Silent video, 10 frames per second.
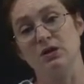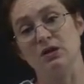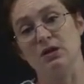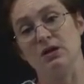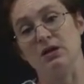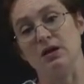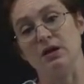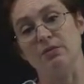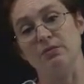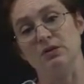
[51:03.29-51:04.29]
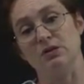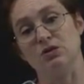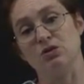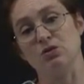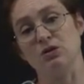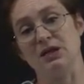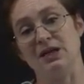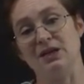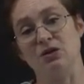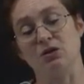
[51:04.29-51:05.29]
the, um, to the
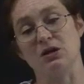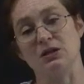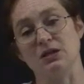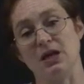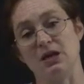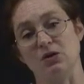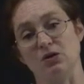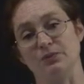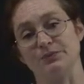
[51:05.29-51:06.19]
inner container.